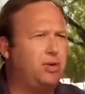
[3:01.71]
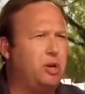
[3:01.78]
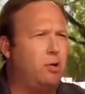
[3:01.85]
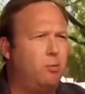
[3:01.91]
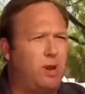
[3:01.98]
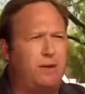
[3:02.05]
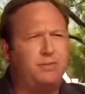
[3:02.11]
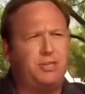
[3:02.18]
show.
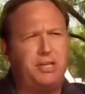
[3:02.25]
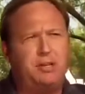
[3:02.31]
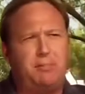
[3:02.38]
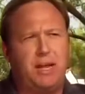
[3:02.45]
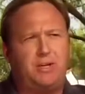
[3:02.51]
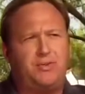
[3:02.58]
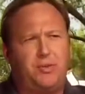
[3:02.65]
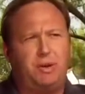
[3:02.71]
And what I've seen the
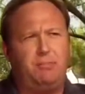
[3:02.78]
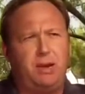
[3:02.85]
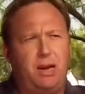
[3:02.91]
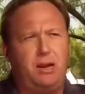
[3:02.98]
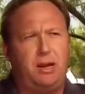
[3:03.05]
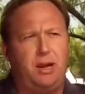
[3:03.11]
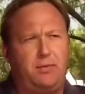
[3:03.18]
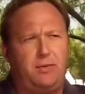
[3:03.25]
mainstream
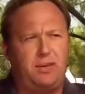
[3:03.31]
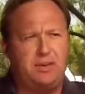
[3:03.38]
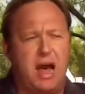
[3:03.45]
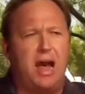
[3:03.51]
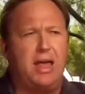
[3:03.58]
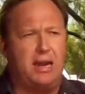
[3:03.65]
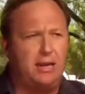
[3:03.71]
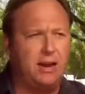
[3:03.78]
media, the
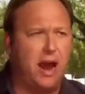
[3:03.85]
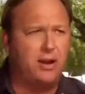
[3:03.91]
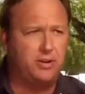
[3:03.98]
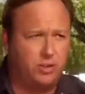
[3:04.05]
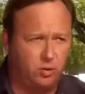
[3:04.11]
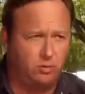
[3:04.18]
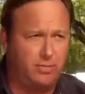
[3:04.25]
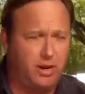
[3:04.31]
dying
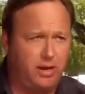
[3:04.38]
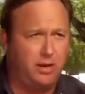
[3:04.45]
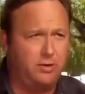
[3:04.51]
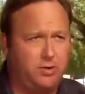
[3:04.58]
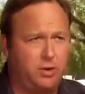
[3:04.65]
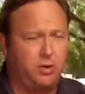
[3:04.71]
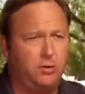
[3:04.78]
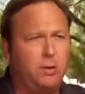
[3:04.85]
dinosaur
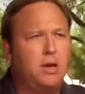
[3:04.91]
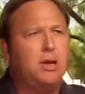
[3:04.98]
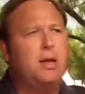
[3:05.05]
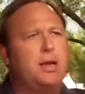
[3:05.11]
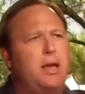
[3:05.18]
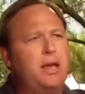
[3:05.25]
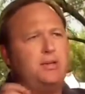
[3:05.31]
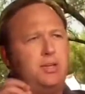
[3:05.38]
media, do
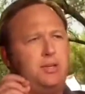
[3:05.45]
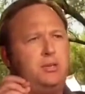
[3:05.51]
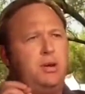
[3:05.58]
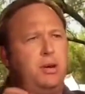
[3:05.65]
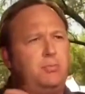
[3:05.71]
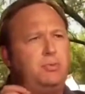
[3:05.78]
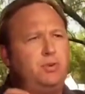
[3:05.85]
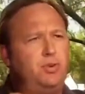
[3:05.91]
is
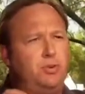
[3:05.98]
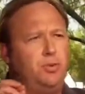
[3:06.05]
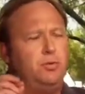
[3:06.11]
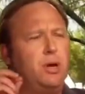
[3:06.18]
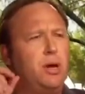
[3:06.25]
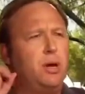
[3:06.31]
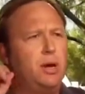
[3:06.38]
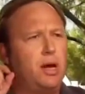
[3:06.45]
attempt
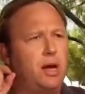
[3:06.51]
to